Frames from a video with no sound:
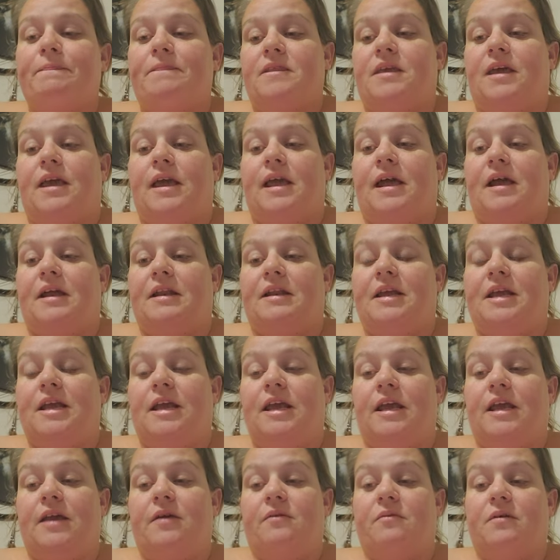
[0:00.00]
And
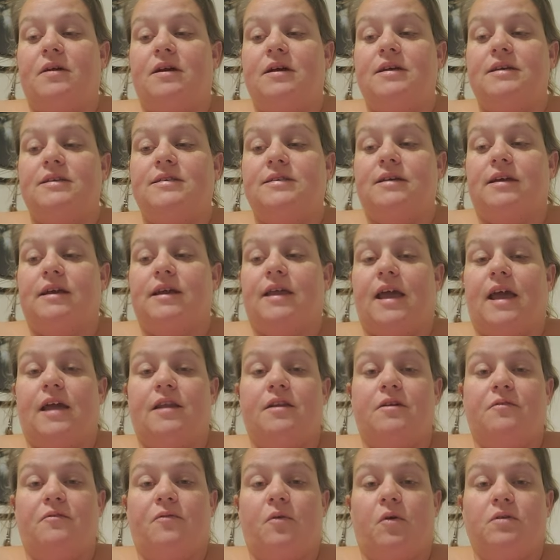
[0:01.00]
he was,
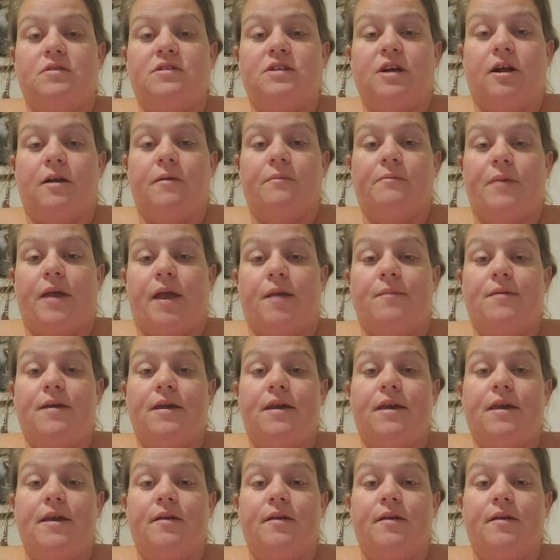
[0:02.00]
again, a full term baby.